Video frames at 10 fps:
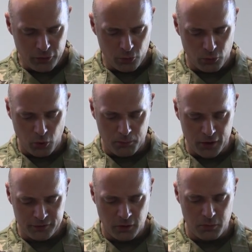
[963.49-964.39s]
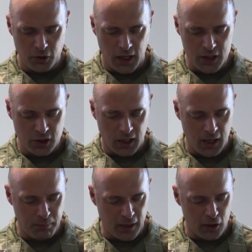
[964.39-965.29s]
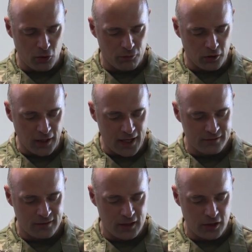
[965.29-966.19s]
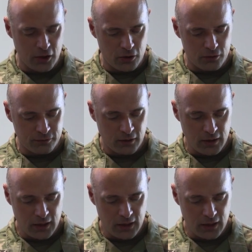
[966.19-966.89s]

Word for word: through a robust communication campaign over the last 10 years